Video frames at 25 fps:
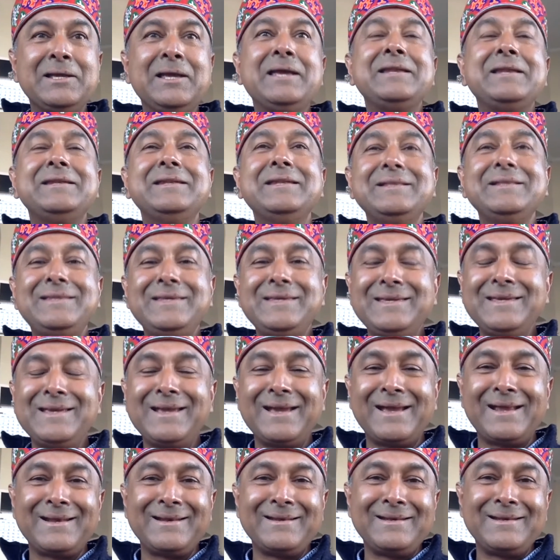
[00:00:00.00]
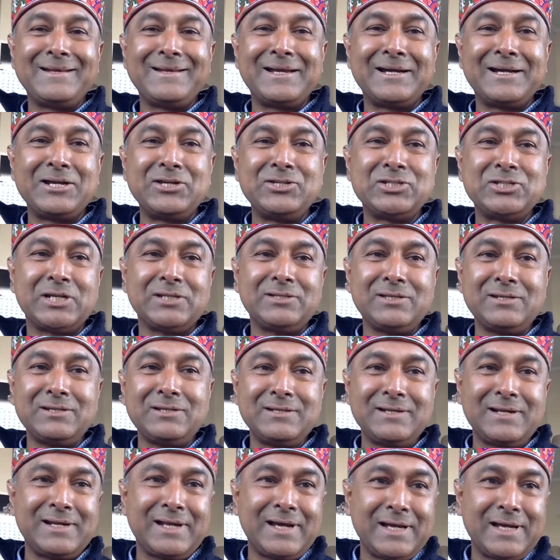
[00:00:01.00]
Nidhi and
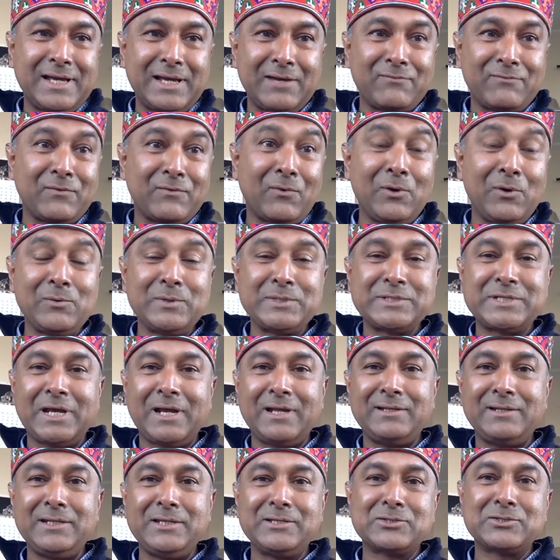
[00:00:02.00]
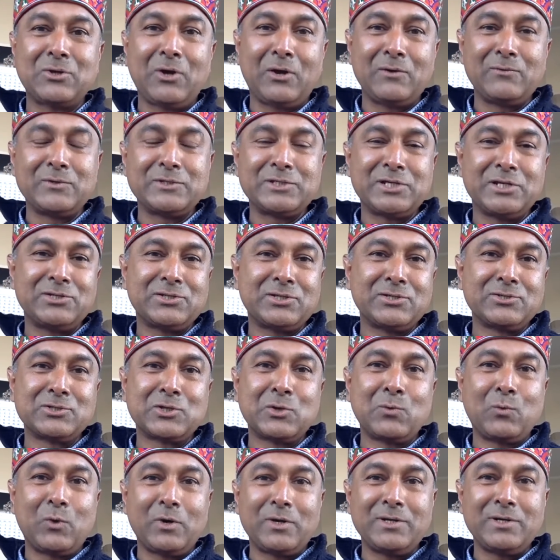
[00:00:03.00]
Jatin and I have always had these conversations
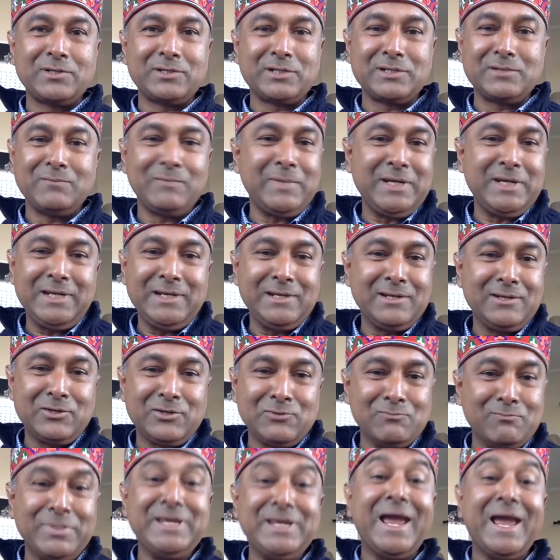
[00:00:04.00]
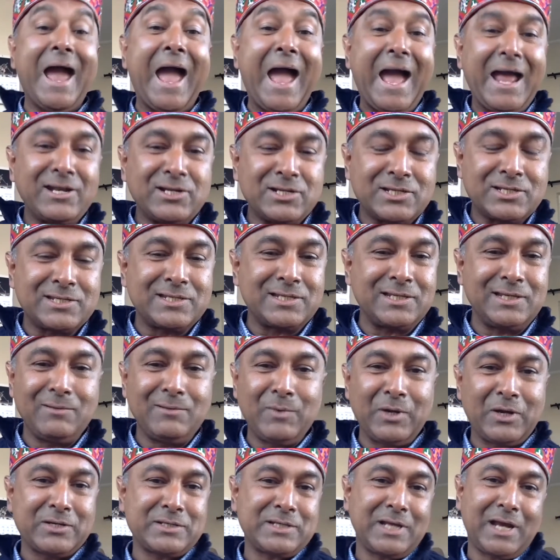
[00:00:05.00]
of what does it mean to be at sea,
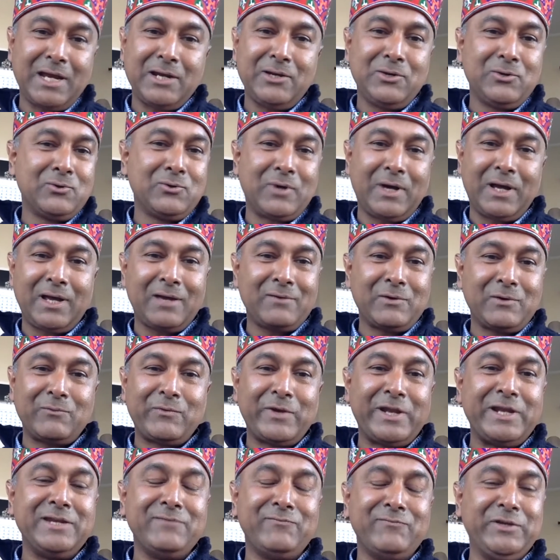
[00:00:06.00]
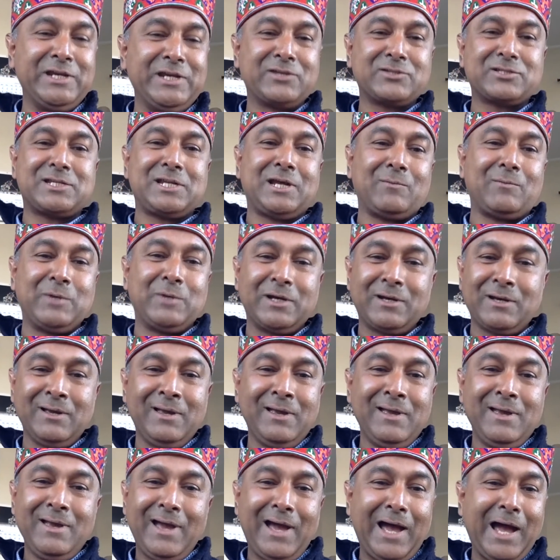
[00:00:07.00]
because I know I have a very weak stomach.
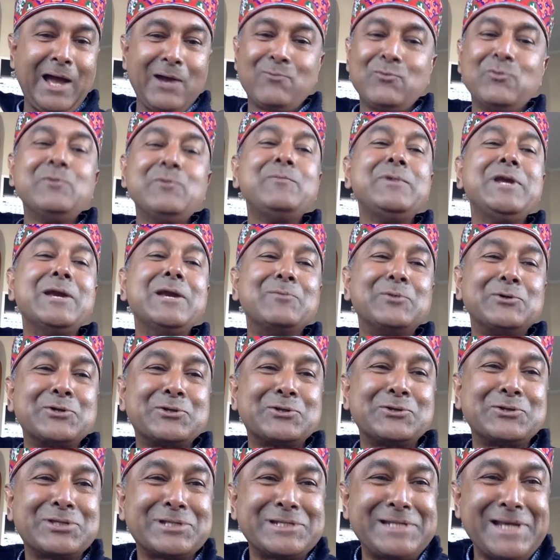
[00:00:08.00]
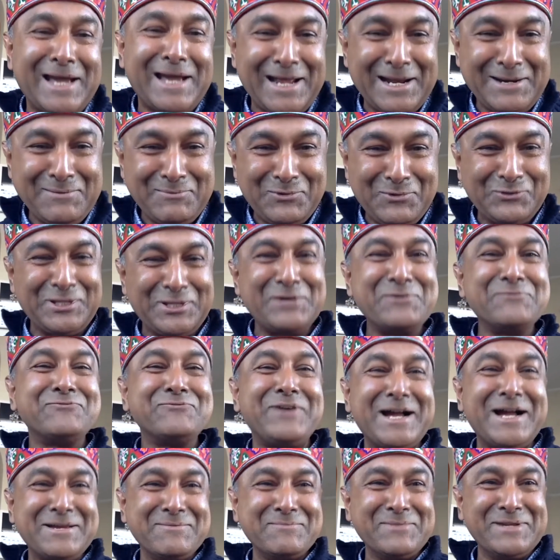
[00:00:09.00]
I wouldn't be able to stand more than
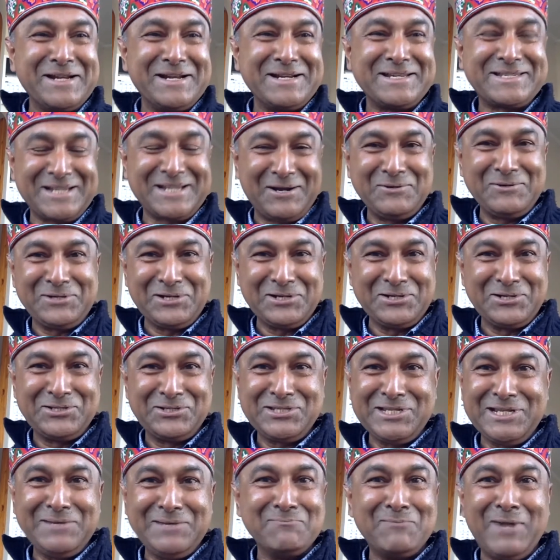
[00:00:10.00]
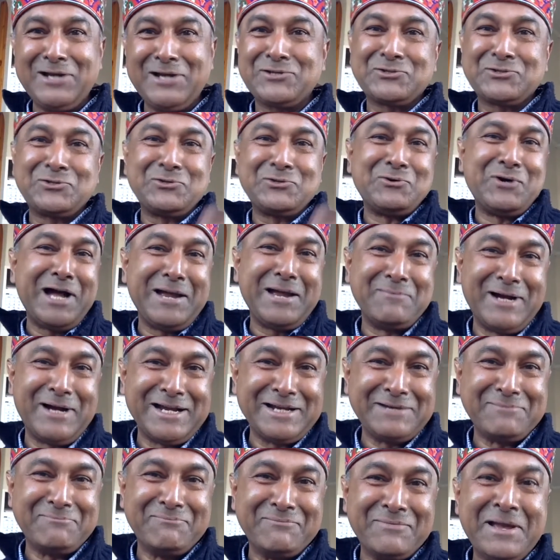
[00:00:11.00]
5 minutes out at sea, much though I
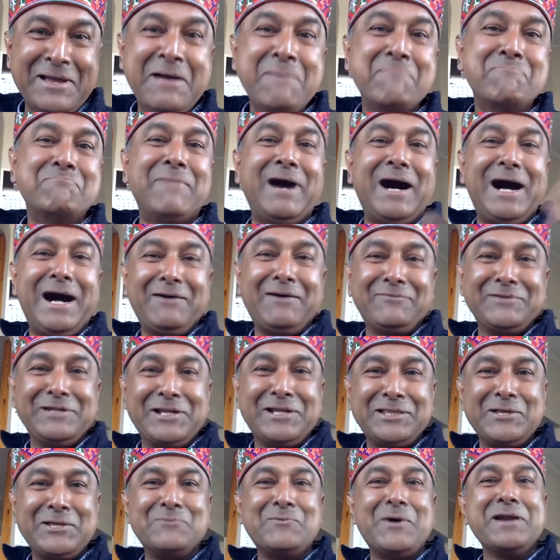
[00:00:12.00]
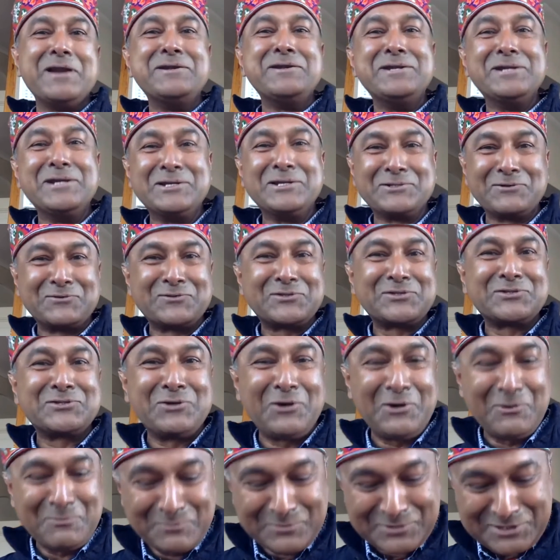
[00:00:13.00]
might marvel at the wonders of
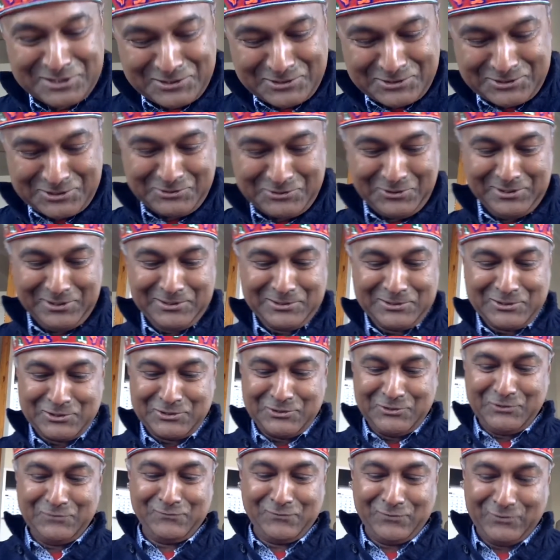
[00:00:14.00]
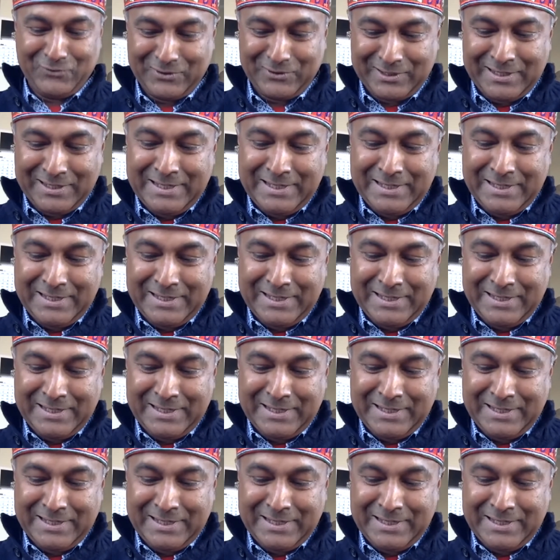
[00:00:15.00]
storms and so on and so forth.